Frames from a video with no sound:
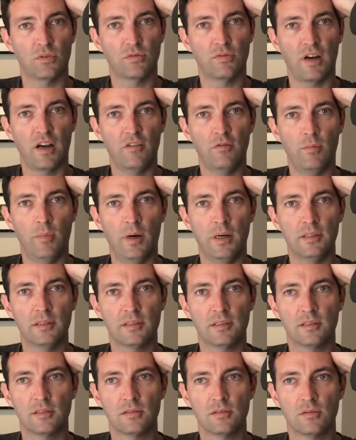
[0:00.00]
5
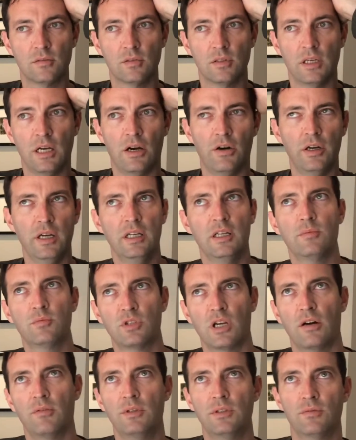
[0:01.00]
months. I'll end up
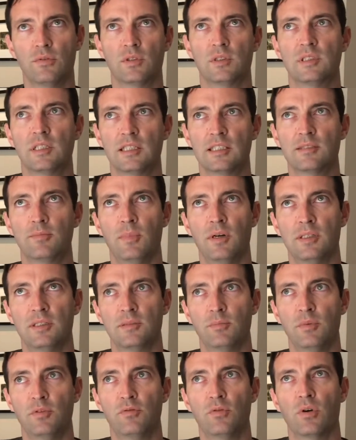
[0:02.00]
traveling for 6 months
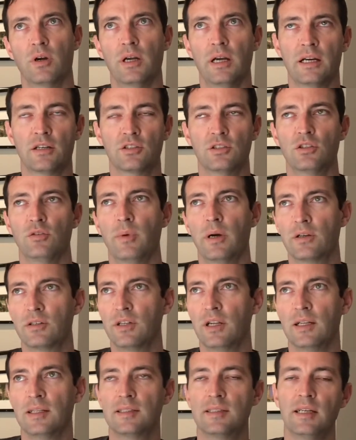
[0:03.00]
before I actually go back to the
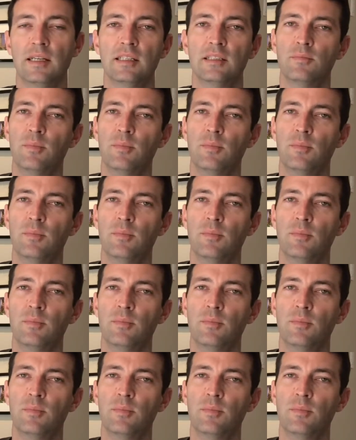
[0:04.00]
United States.